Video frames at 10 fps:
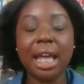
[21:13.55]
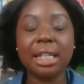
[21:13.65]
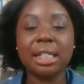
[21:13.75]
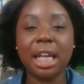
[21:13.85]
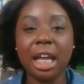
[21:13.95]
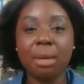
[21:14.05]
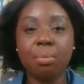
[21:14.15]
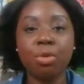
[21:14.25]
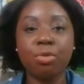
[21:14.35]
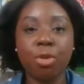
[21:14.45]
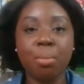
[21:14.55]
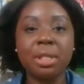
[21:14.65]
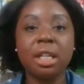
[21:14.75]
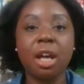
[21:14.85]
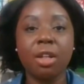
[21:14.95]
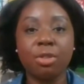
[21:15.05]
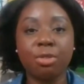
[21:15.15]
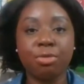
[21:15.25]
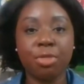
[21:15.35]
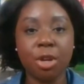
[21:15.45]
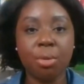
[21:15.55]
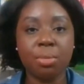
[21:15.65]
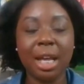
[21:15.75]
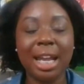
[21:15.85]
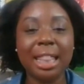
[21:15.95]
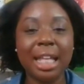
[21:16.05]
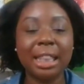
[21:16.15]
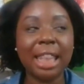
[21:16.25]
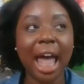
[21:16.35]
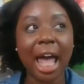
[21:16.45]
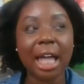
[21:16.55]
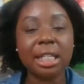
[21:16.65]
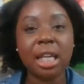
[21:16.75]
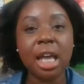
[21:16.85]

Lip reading: that same performance in other films. And I think that's